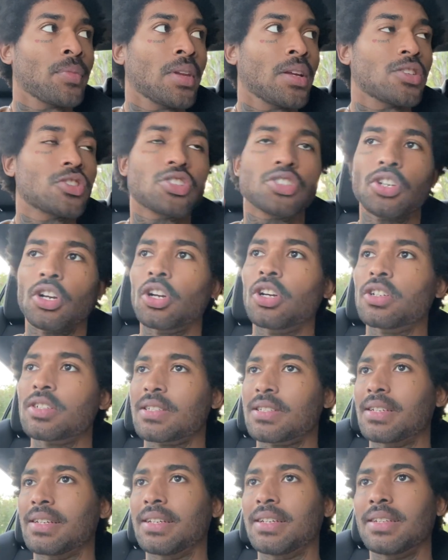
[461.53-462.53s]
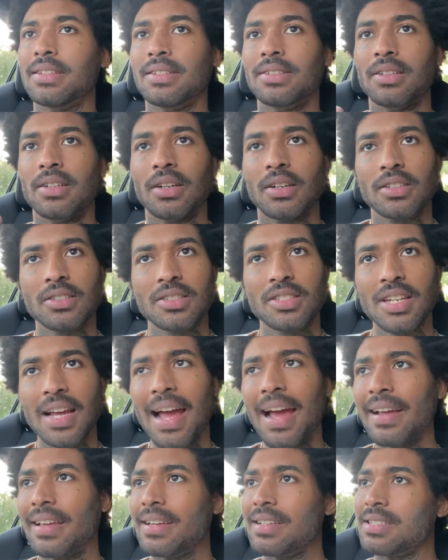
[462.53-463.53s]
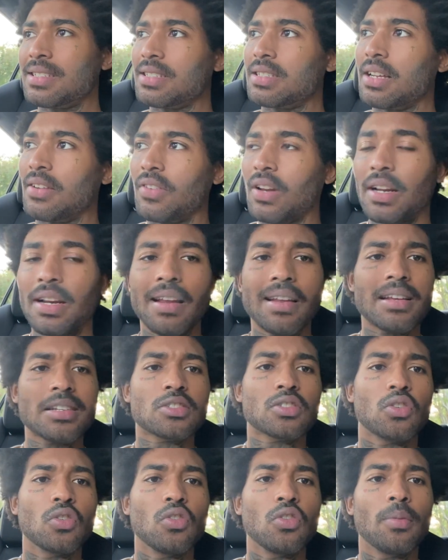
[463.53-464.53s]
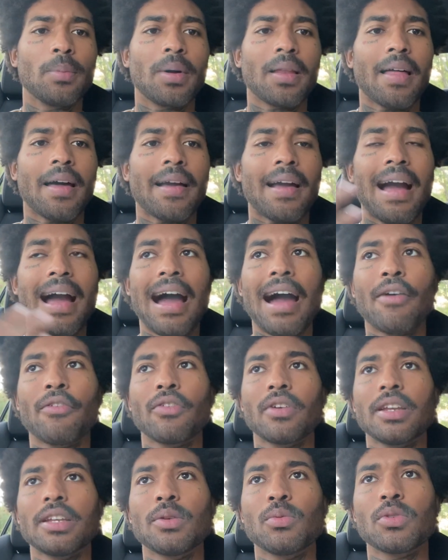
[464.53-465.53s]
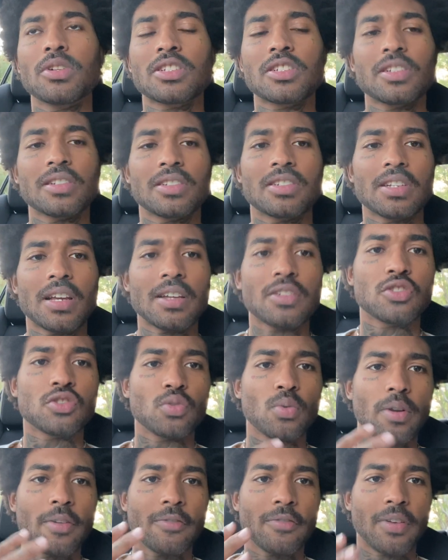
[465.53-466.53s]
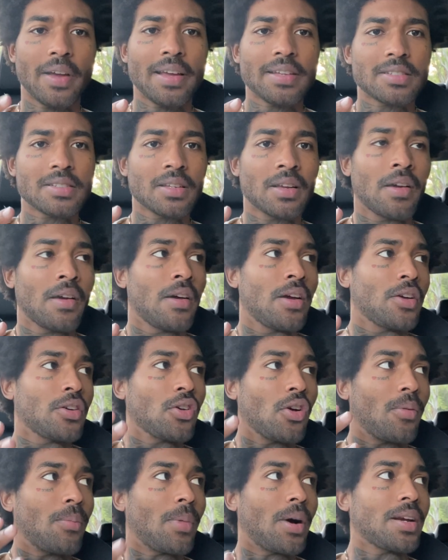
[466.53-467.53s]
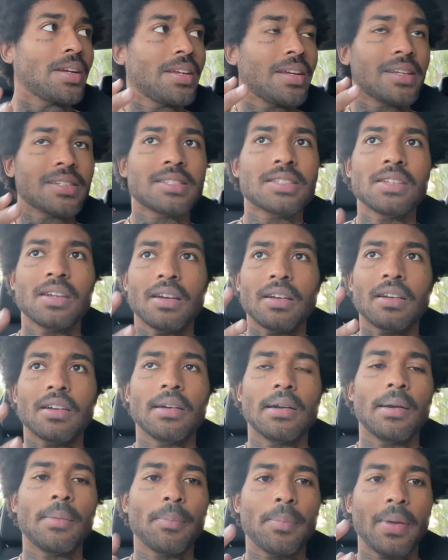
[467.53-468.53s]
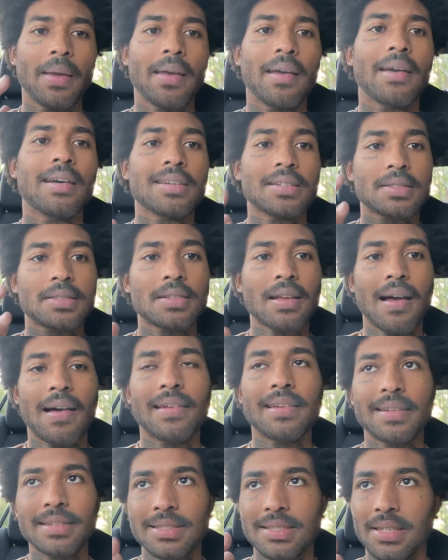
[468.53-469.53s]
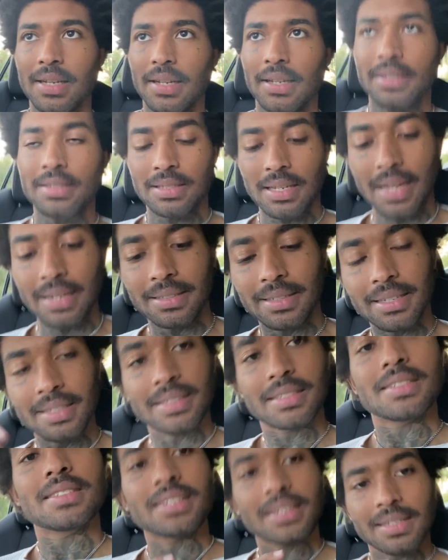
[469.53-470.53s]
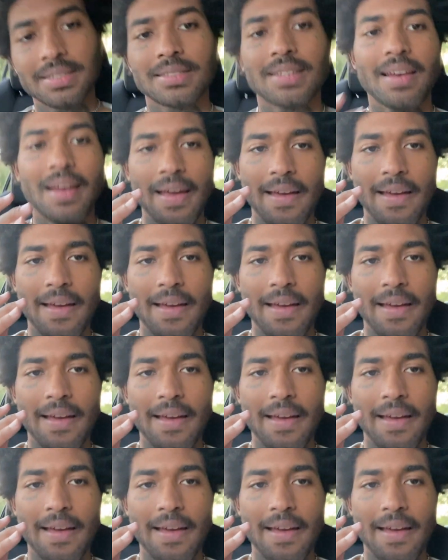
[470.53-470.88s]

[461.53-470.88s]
shirts and jackets and stuff like that. That's cool, but like I really would suggest you invest your money into a good pair of solid jeans. Like these jeans that I